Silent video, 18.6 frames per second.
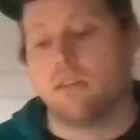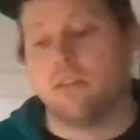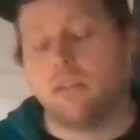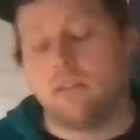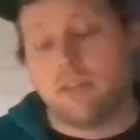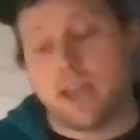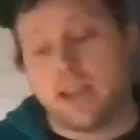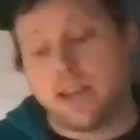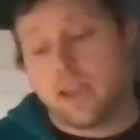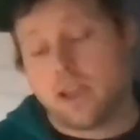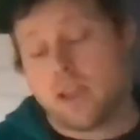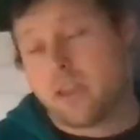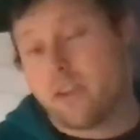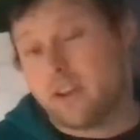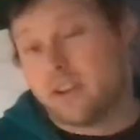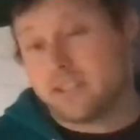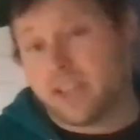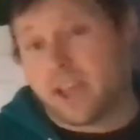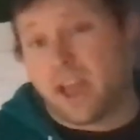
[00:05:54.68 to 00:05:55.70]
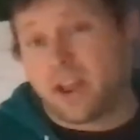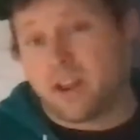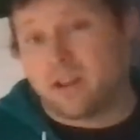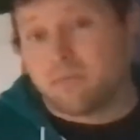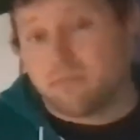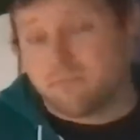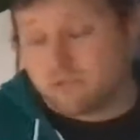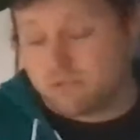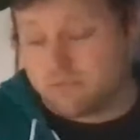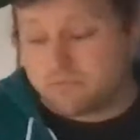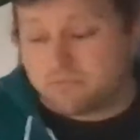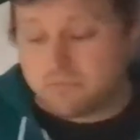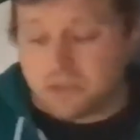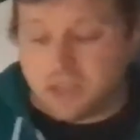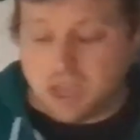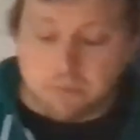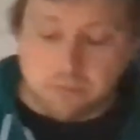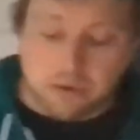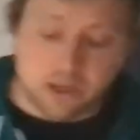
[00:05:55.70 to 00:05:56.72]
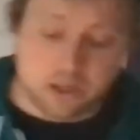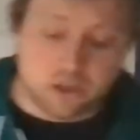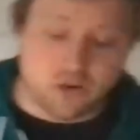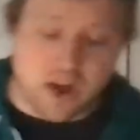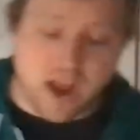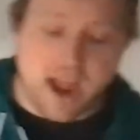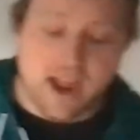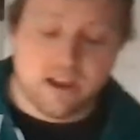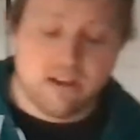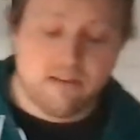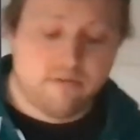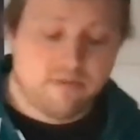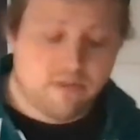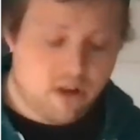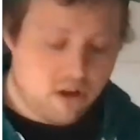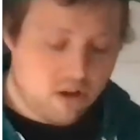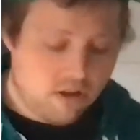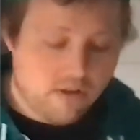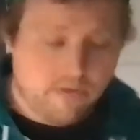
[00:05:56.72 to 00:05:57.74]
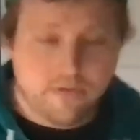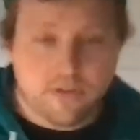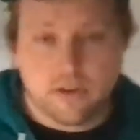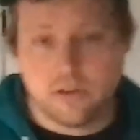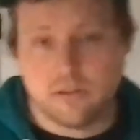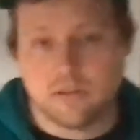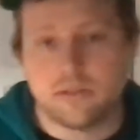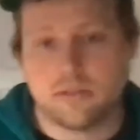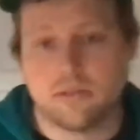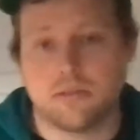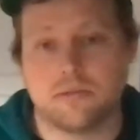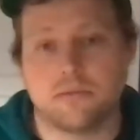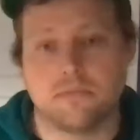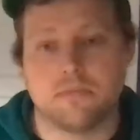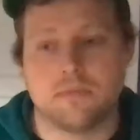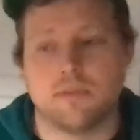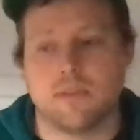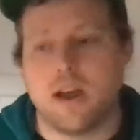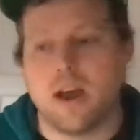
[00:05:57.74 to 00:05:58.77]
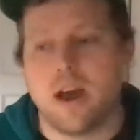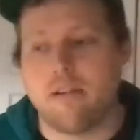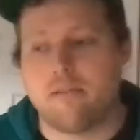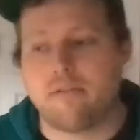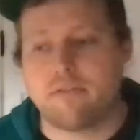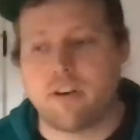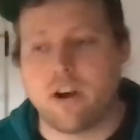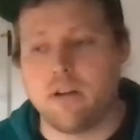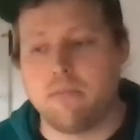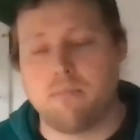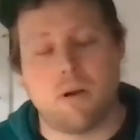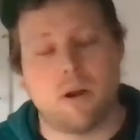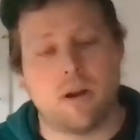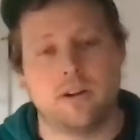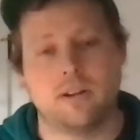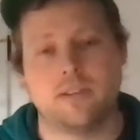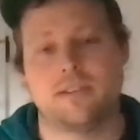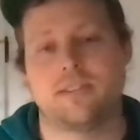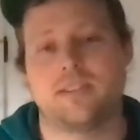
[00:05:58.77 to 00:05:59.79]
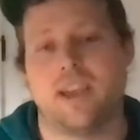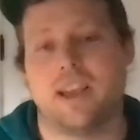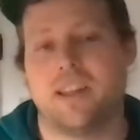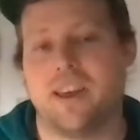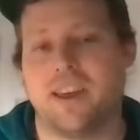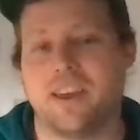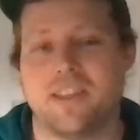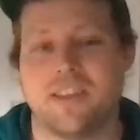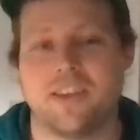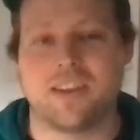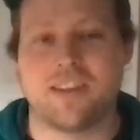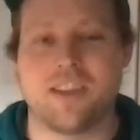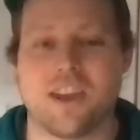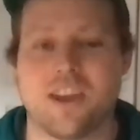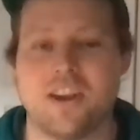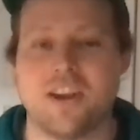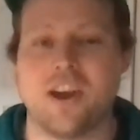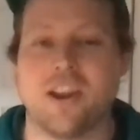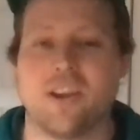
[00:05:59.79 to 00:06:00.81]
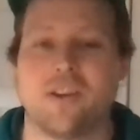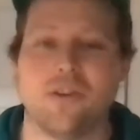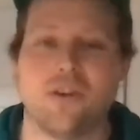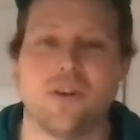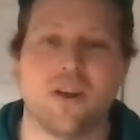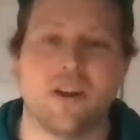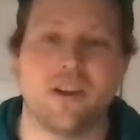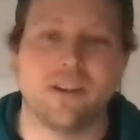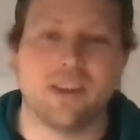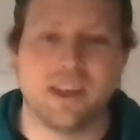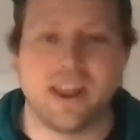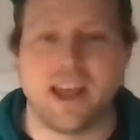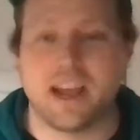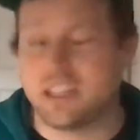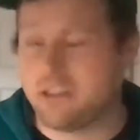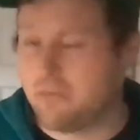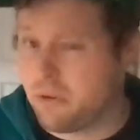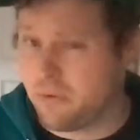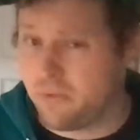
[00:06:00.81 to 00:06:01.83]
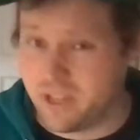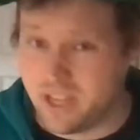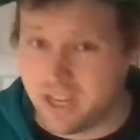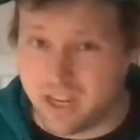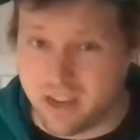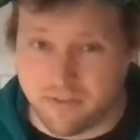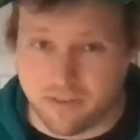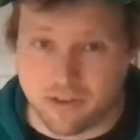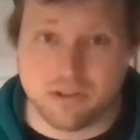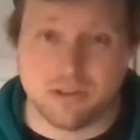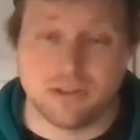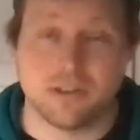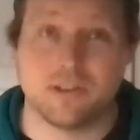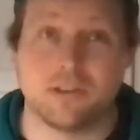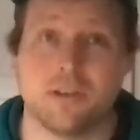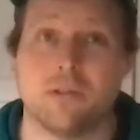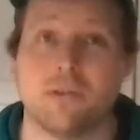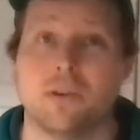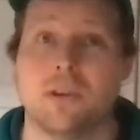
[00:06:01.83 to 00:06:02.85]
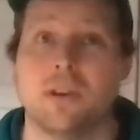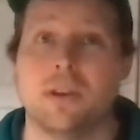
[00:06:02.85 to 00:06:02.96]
The idea here is that keeping track of all of those front parts, say like the canonical URL, can actually be really difficult. So